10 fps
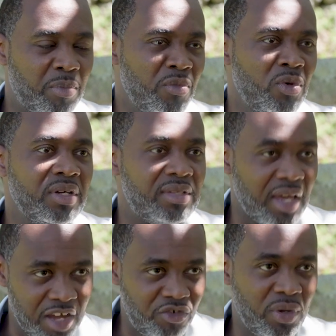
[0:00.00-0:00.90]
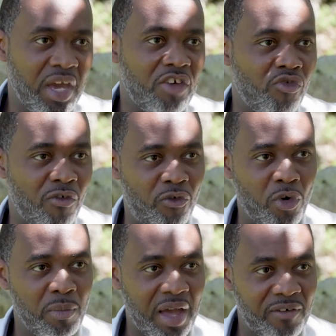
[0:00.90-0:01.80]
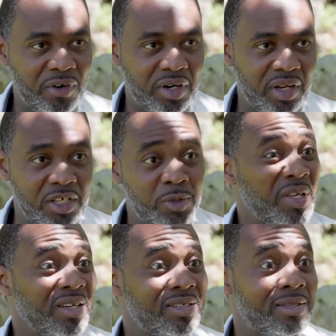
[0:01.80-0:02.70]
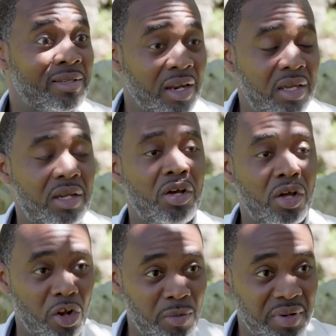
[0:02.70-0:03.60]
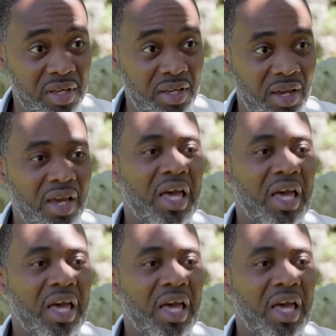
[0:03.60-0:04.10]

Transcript: Bermuda's education reform effort is being studied globally,